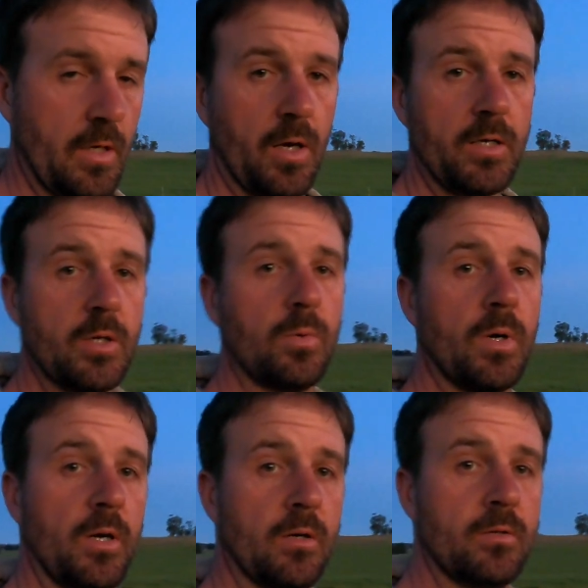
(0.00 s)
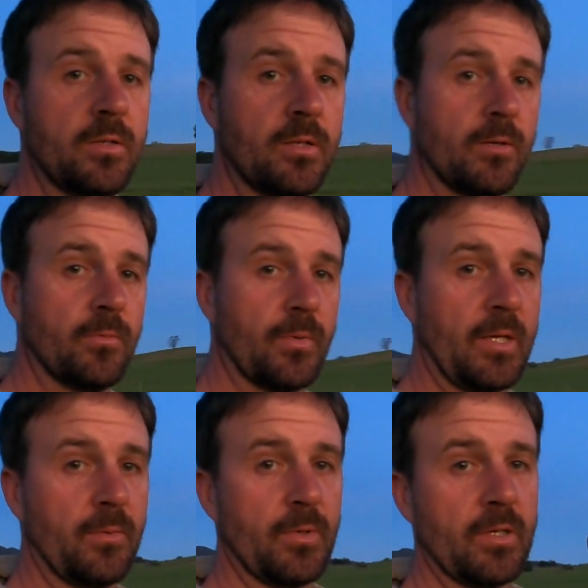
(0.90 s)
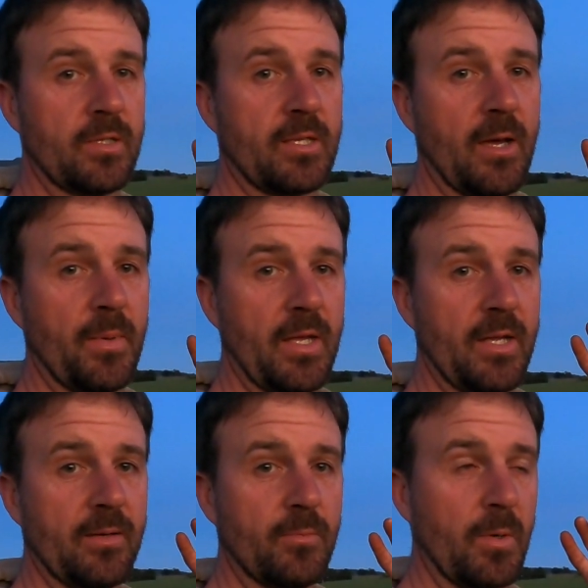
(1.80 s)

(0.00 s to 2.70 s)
an ideal world, we would come in,